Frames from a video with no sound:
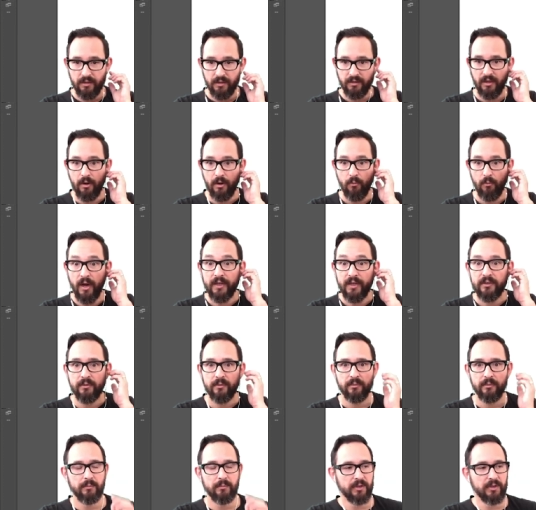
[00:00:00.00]
they are
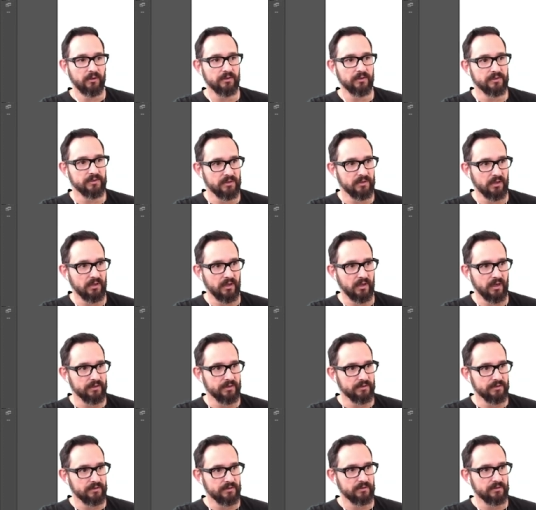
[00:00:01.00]
white because the
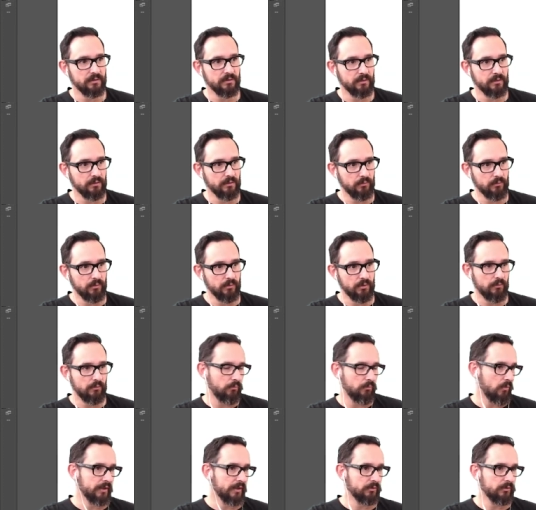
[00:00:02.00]
lines were
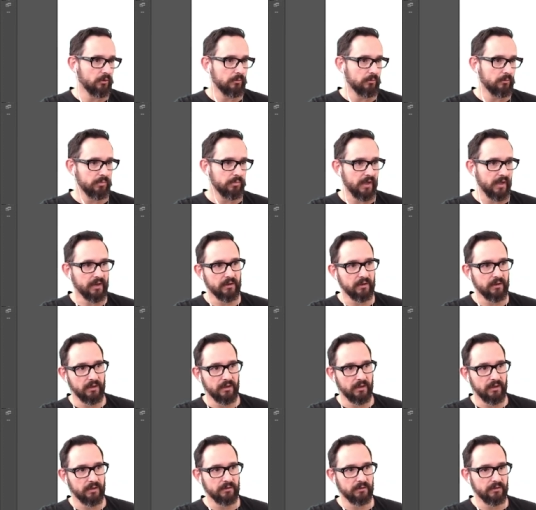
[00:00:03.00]
white or black
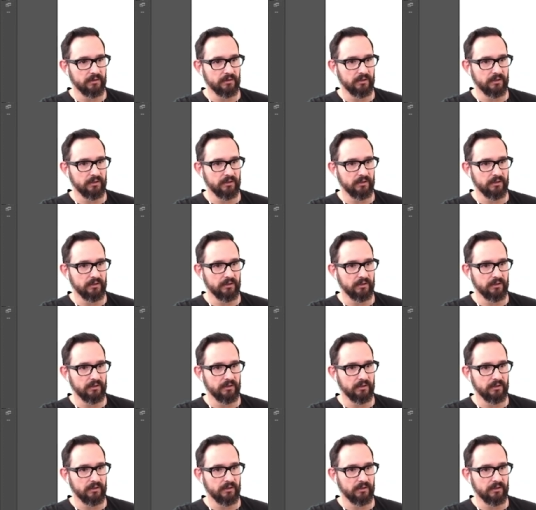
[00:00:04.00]
and it